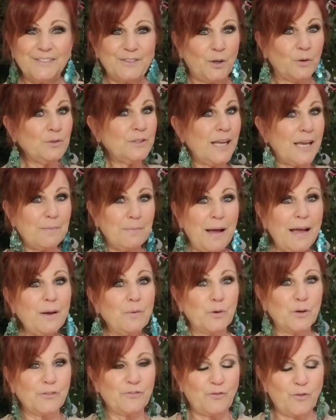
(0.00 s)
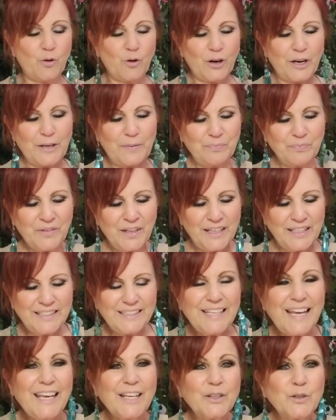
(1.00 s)
don't take my word for it,
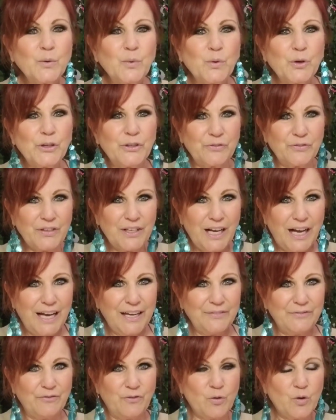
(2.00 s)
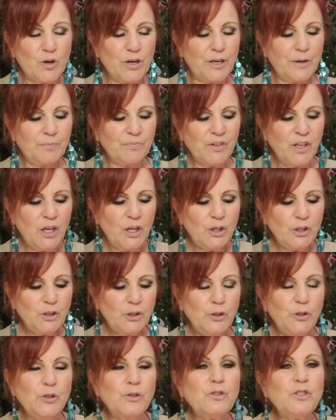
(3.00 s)
take the word of God for it.
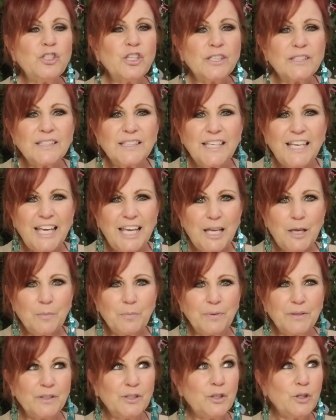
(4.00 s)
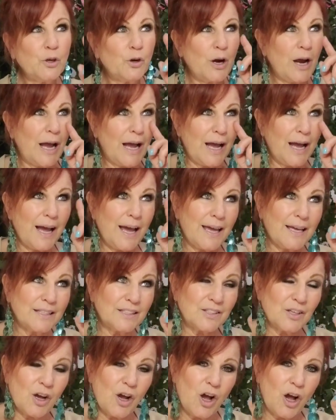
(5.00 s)
You just keep your
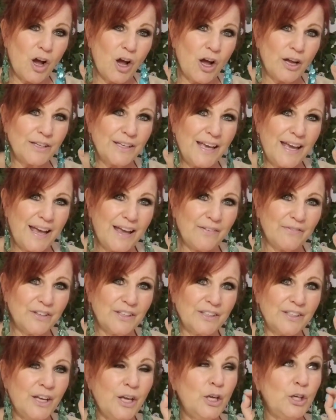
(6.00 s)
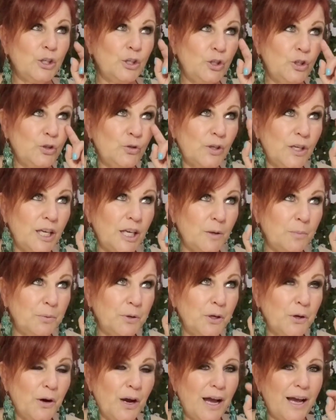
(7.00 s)
eyes on heaven. You keep
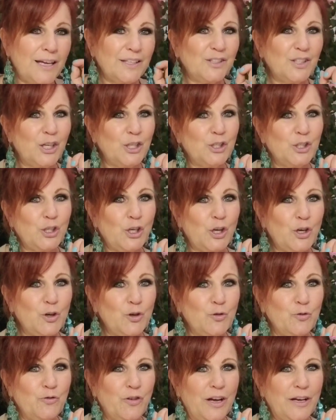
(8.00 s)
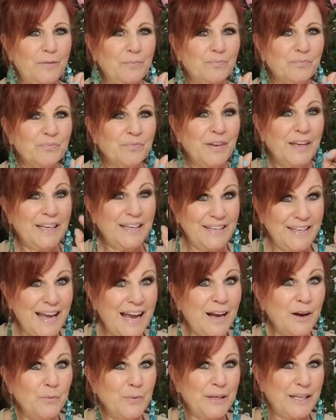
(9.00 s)
your eyes on Jehovah.
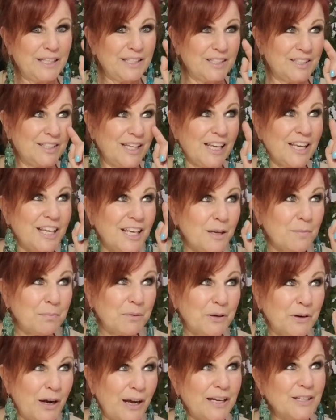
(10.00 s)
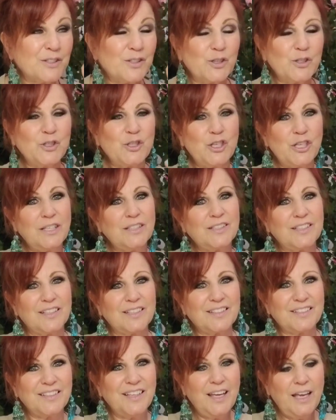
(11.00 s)
Now we get to say, keep your eyes on
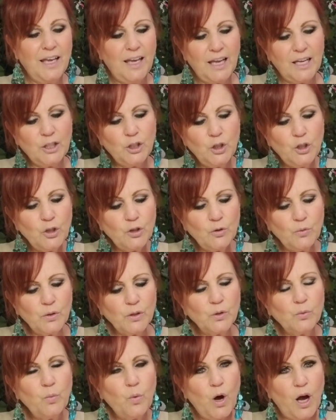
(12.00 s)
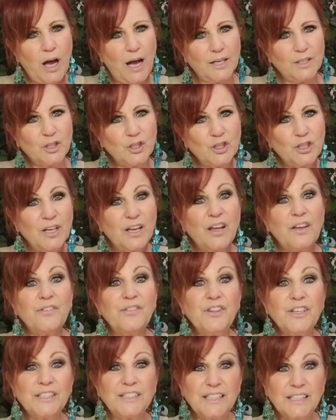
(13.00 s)
Jesus, and you will watch
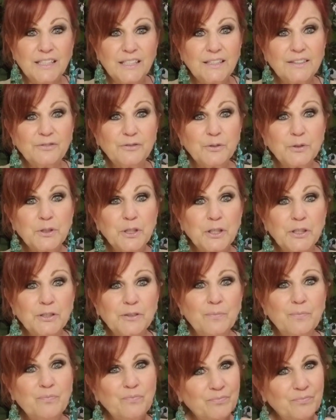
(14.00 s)
the deliverer